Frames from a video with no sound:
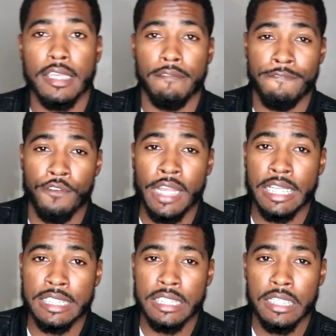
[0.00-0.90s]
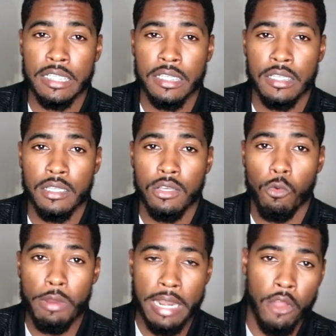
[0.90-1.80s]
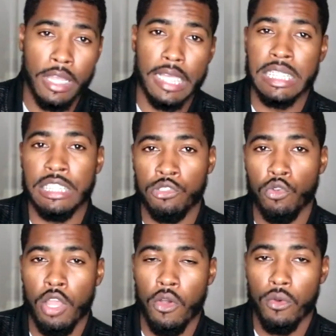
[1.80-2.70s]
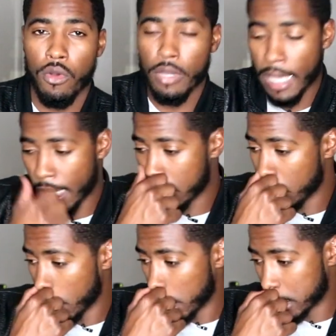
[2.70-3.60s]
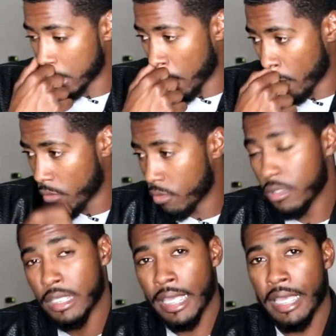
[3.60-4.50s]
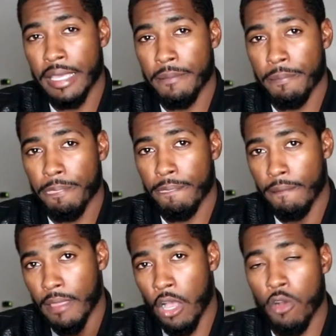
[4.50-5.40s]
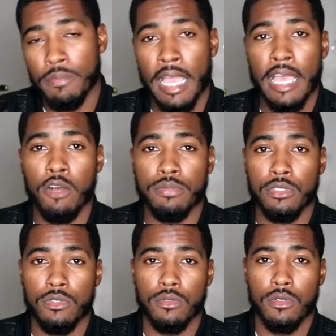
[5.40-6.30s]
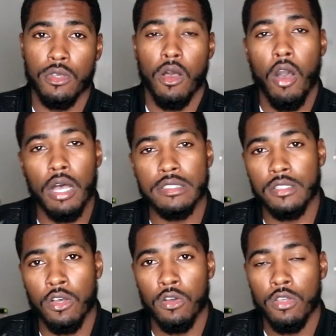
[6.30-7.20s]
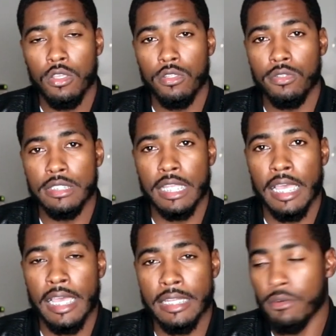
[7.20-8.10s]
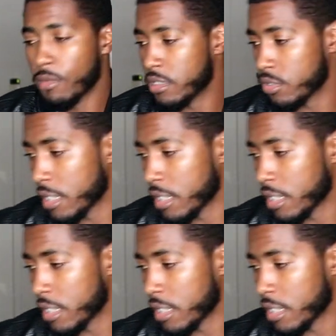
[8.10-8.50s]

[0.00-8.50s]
looking fresh without cutting it too low, okay? So yeah, I hope that helps you. Also, you said, what did you